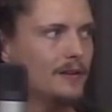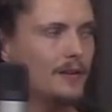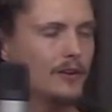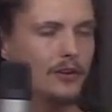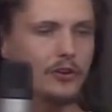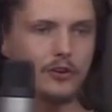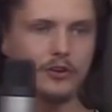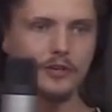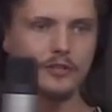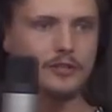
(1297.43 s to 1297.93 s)
The
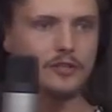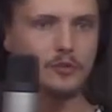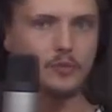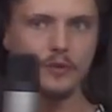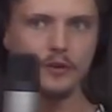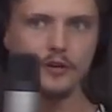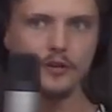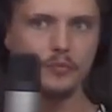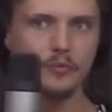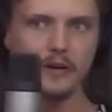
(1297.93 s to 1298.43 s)
curtains
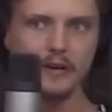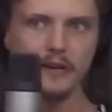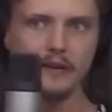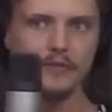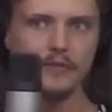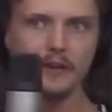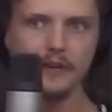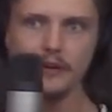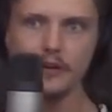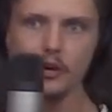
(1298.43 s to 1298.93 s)
weren't
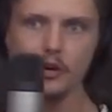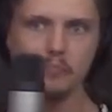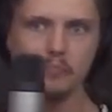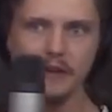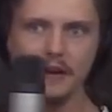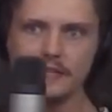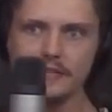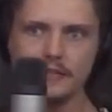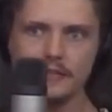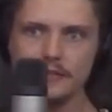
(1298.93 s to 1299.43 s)
waving, no
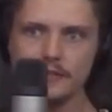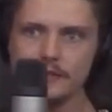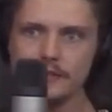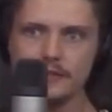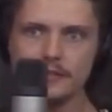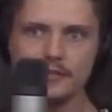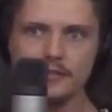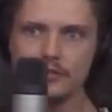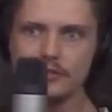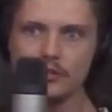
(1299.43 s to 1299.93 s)

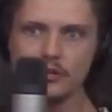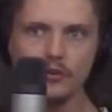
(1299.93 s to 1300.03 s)
patterns,